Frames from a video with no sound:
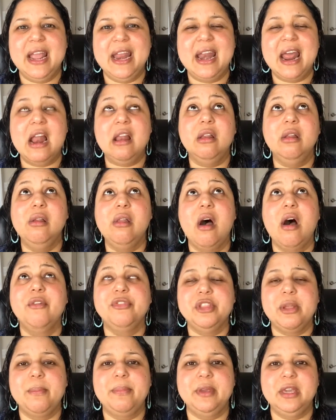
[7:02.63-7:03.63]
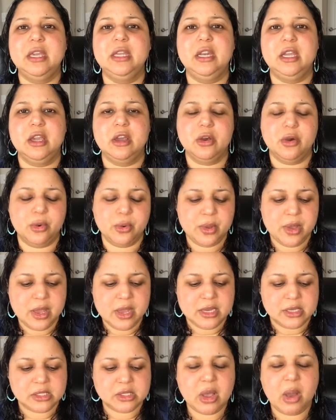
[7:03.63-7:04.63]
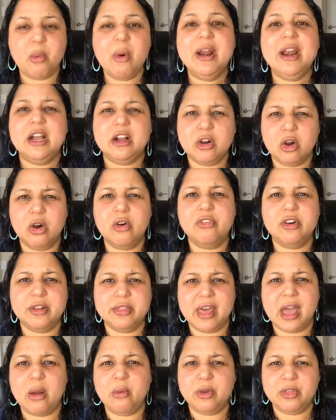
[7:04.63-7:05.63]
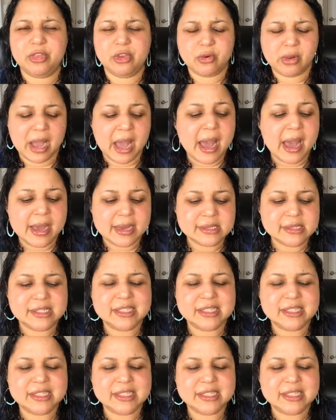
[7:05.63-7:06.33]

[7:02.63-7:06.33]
And I love the video. So I wanna cover that with you guys.